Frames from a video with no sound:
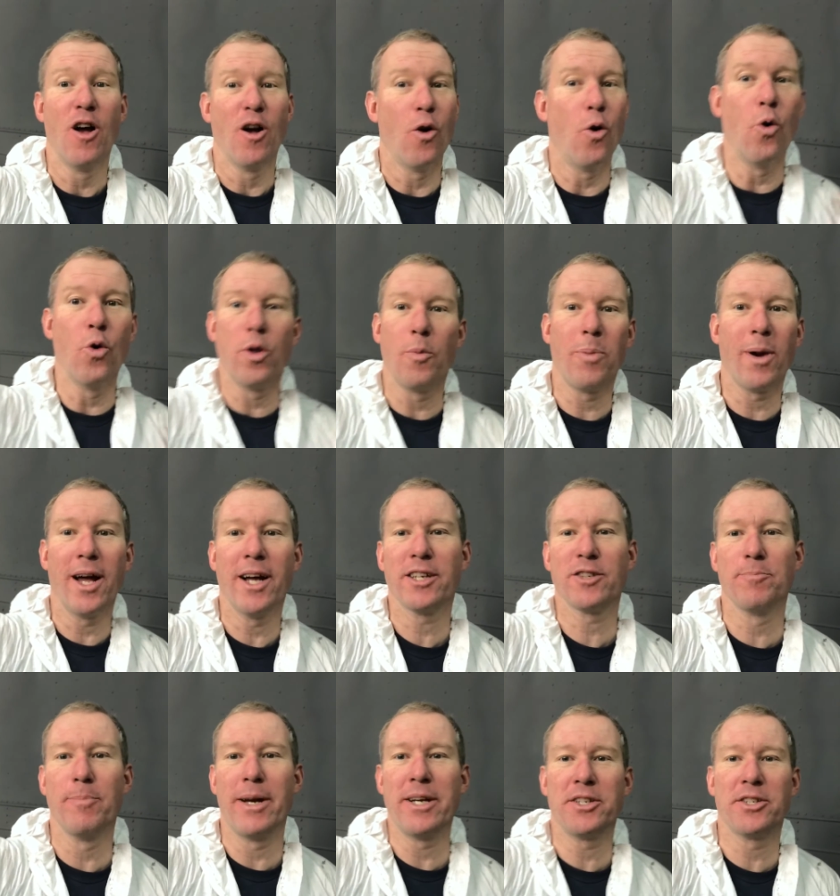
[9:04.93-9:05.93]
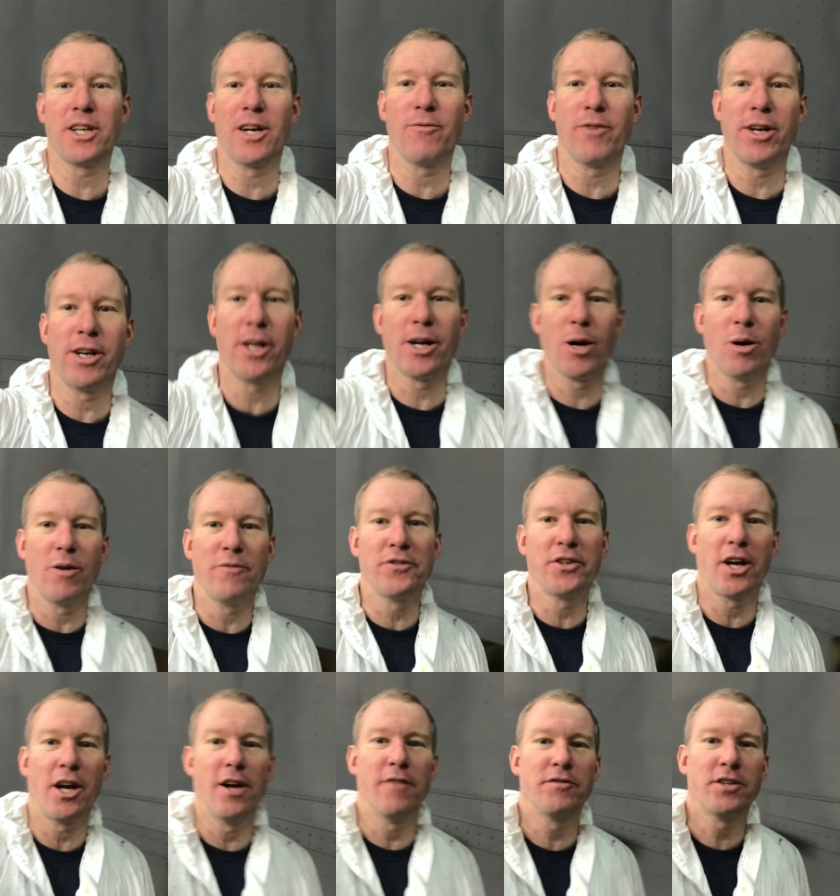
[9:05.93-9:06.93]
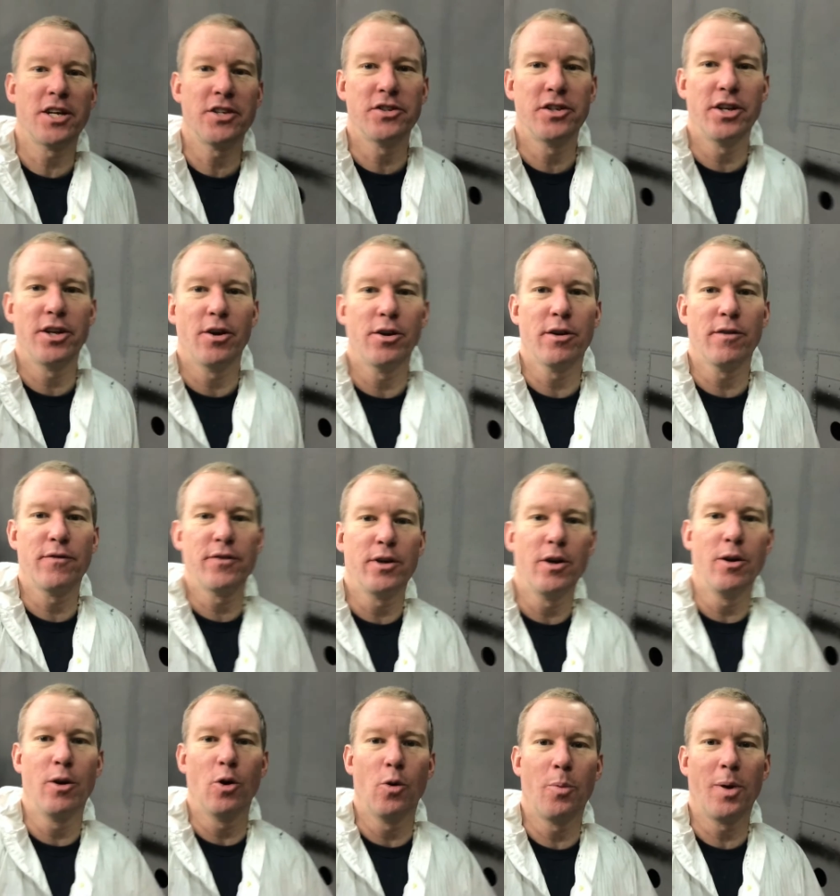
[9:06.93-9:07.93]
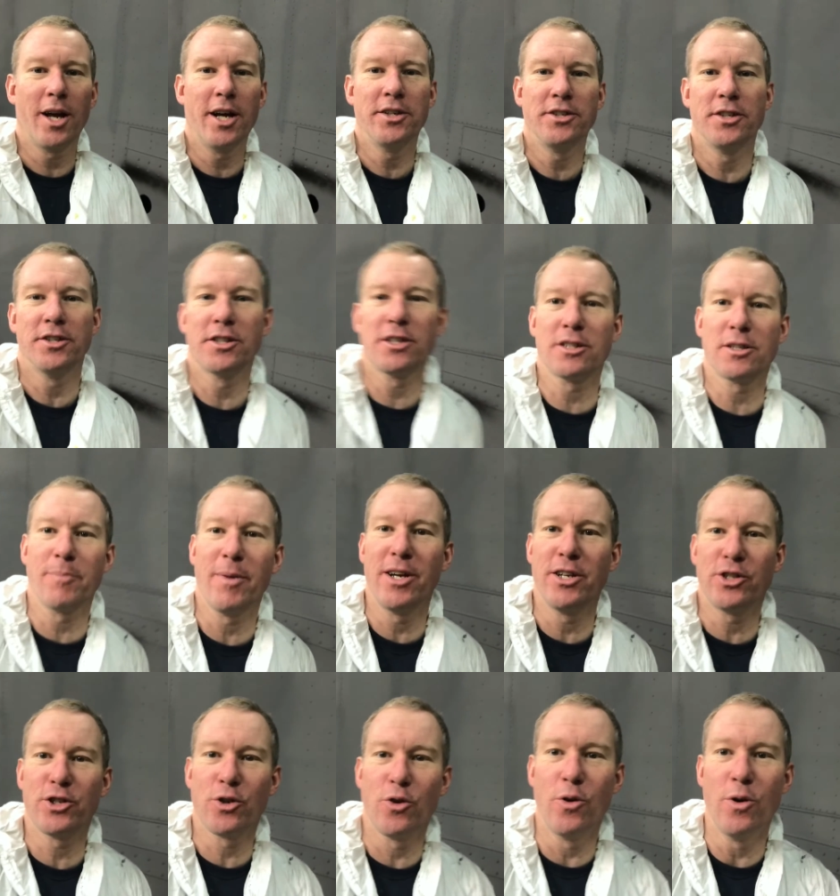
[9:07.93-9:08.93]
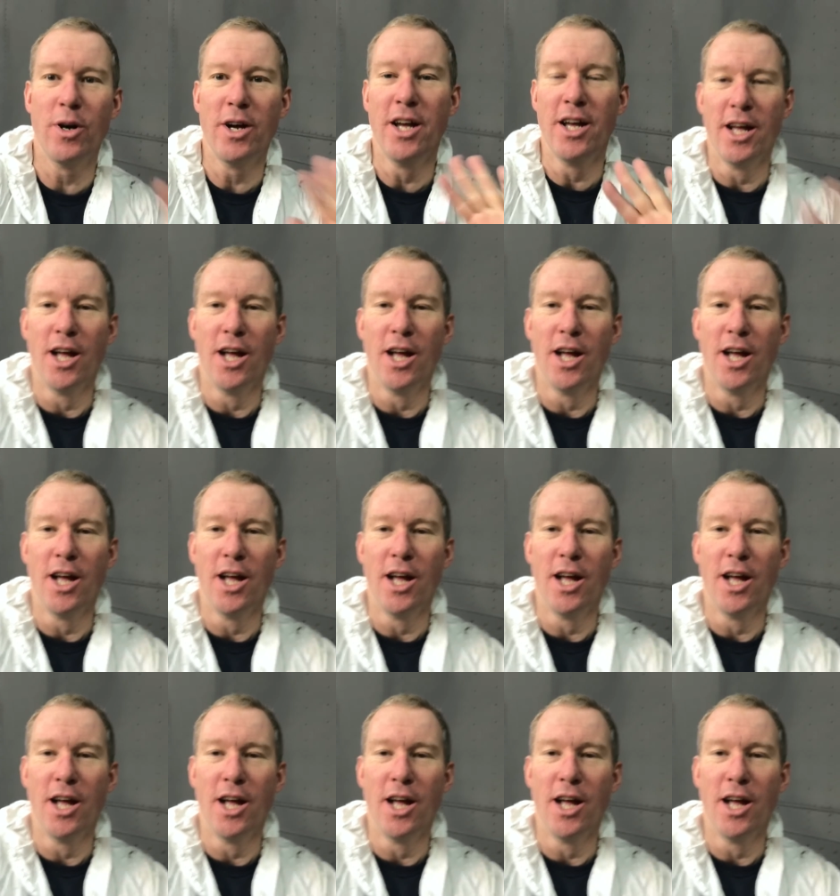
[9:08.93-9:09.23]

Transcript: All the black's mixed up, ready to go. I've tested it on a few little places just to make sure,